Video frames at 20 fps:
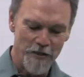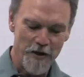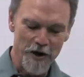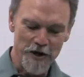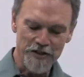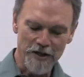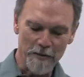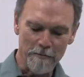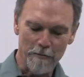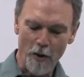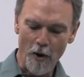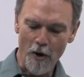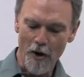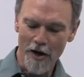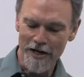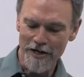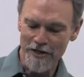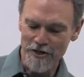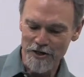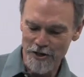There's a
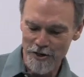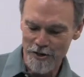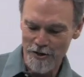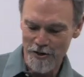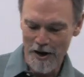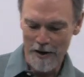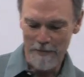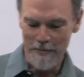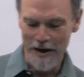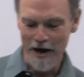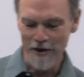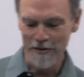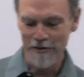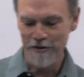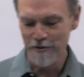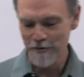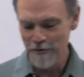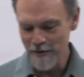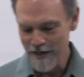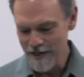boy in you about
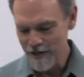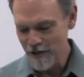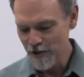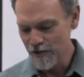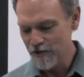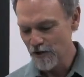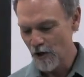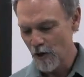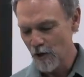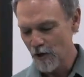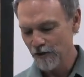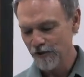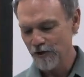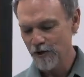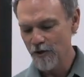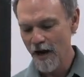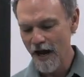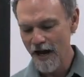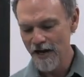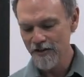3 years old
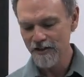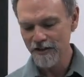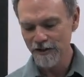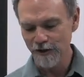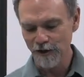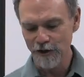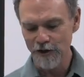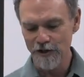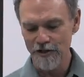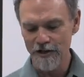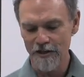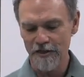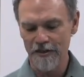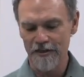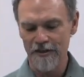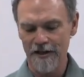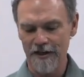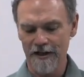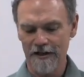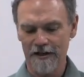who hasn't learned a
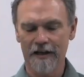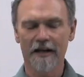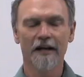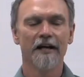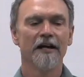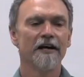thing